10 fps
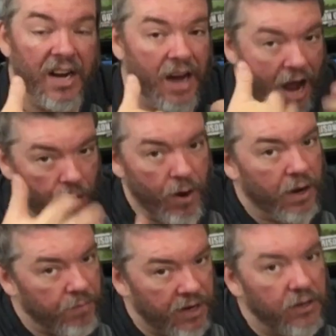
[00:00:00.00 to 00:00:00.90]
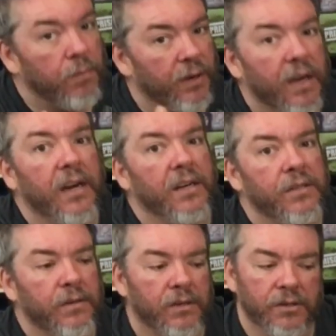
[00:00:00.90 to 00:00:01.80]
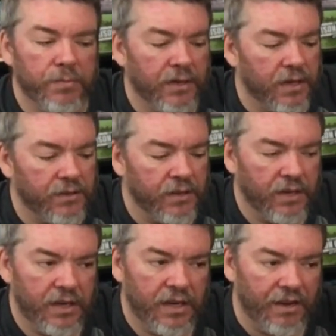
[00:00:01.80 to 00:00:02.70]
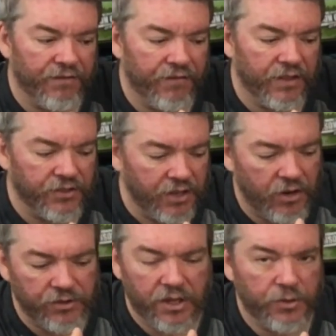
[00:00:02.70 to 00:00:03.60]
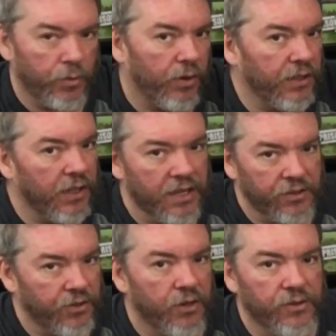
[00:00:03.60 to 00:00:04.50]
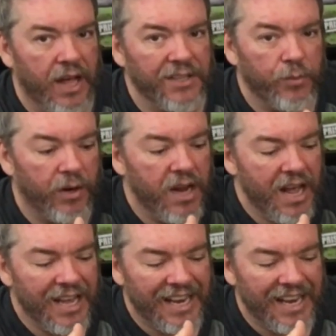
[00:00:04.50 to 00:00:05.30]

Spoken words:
and I recommend you play it at 2 heroes, because if the scenarios in this one are anything like the scenarios in the last one,